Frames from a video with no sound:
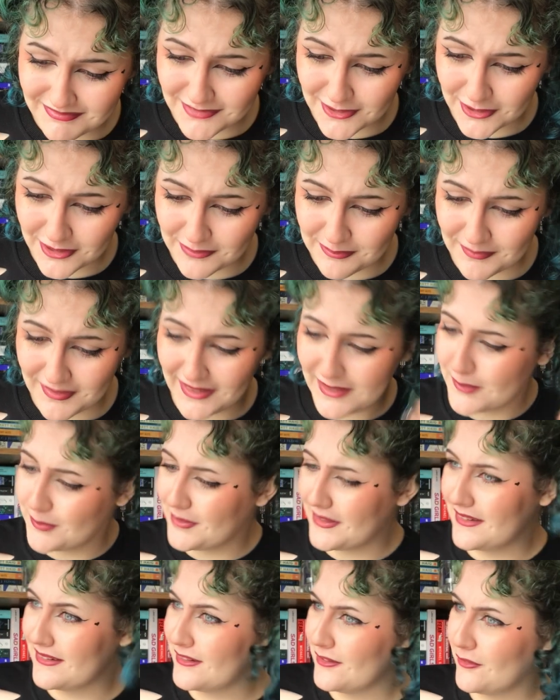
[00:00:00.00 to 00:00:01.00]
Look at me
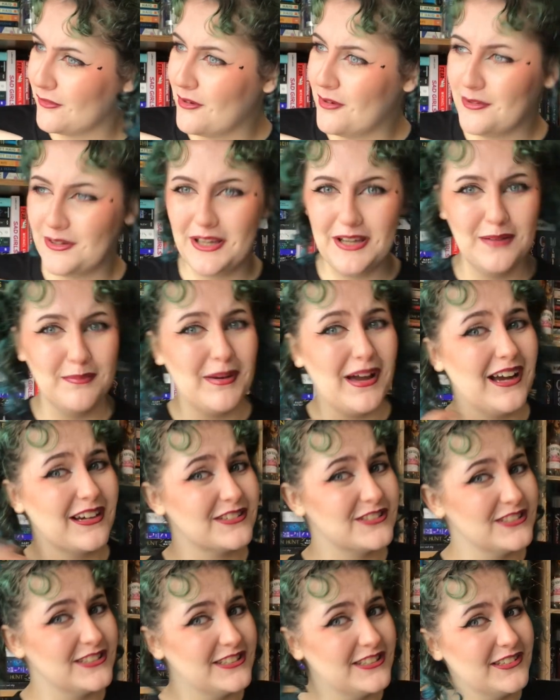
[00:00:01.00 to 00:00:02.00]
being a grown-up,
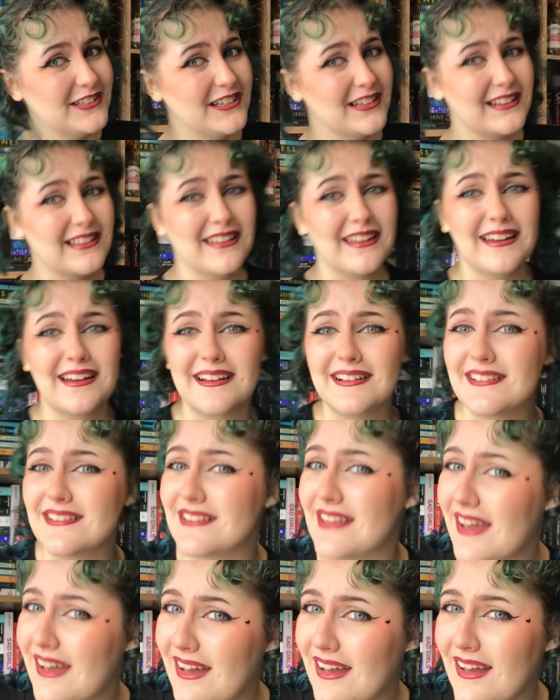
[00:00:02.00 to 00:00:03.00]
actually doing things.
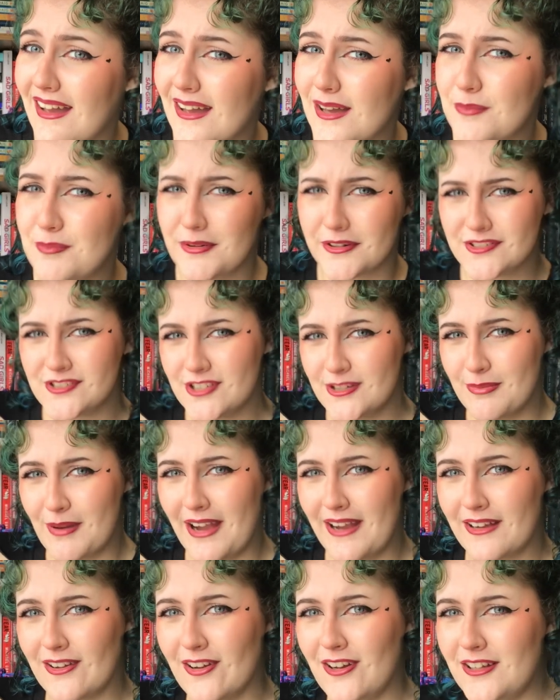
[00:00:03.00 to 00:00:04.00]
Booktube
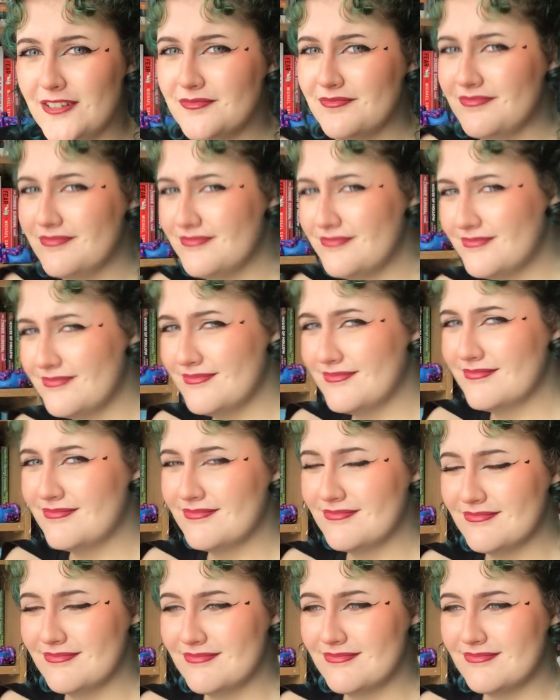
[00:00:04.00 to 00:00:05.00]
icon?
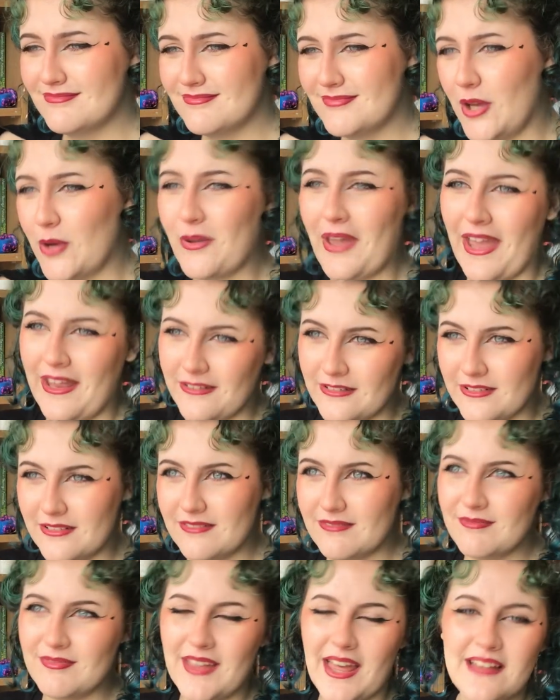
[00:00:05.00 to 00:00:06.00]
Okay,
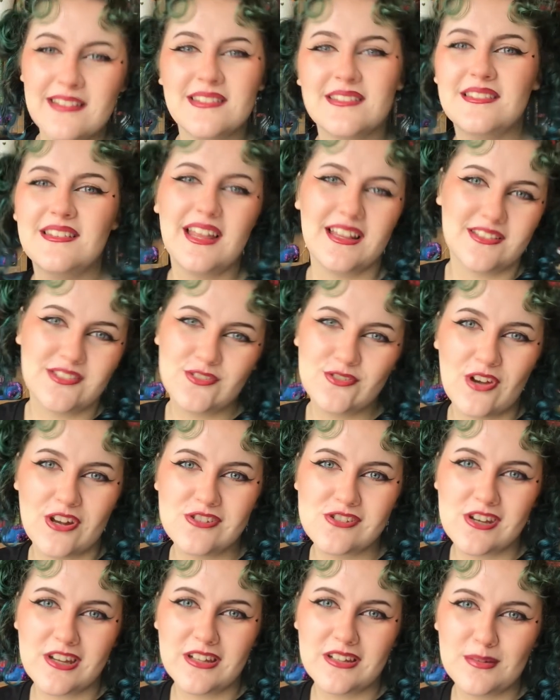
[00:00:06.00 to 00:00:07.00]
that's
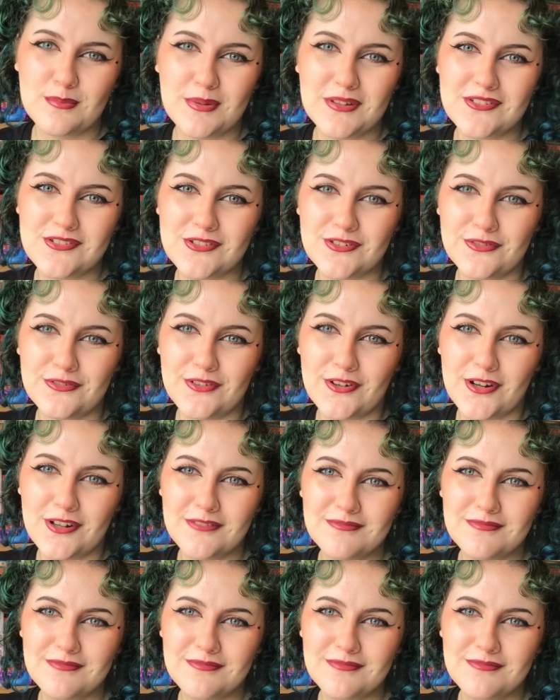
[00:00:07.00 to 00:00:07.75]
stretching it a bit too far.